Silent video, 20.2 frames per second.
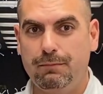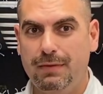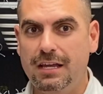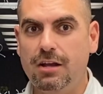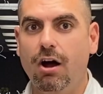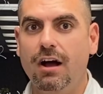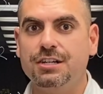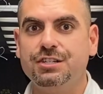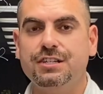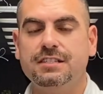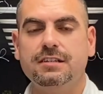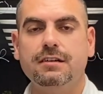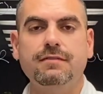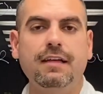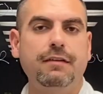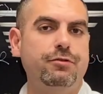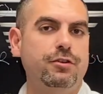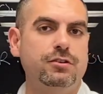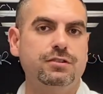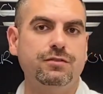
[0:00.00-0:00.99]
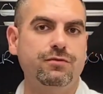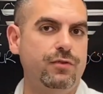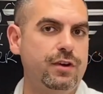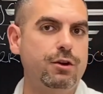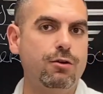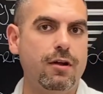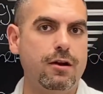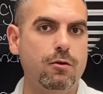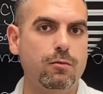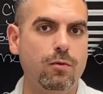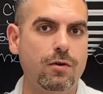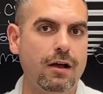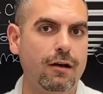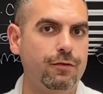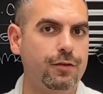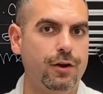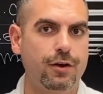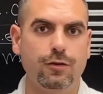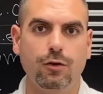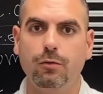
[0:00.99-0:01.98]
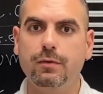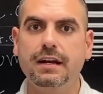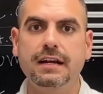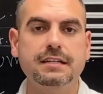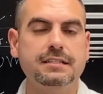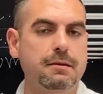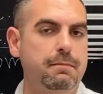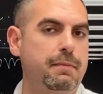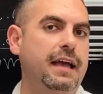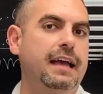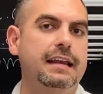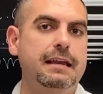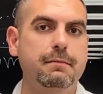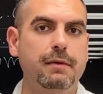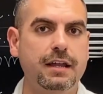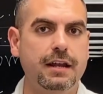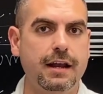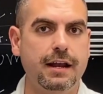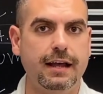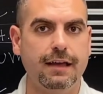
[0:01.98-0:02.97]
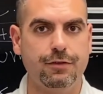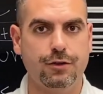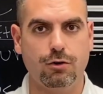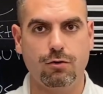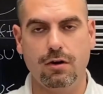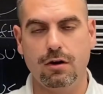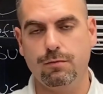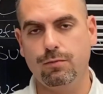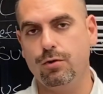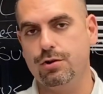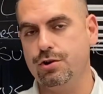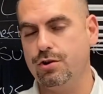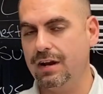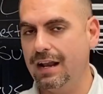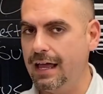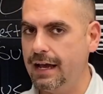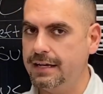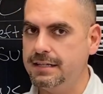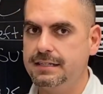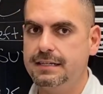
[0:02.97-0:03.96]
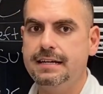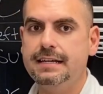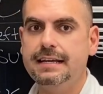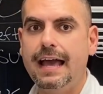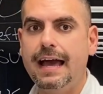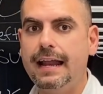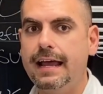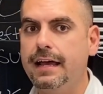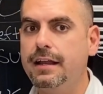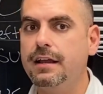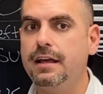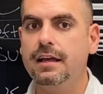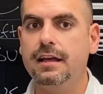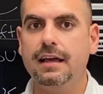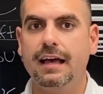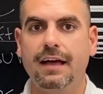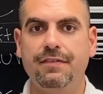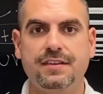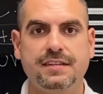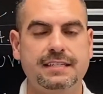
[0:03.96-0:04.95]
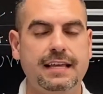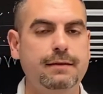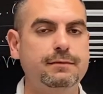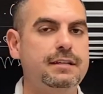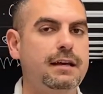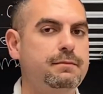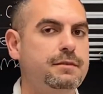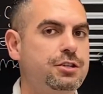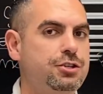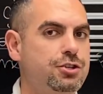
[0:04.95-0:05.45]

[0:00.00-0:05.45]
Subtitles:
conscious of, that there's free credit report out there. Nobody needs to pay any money to get the credit report. Your clients can get it. At the same time, it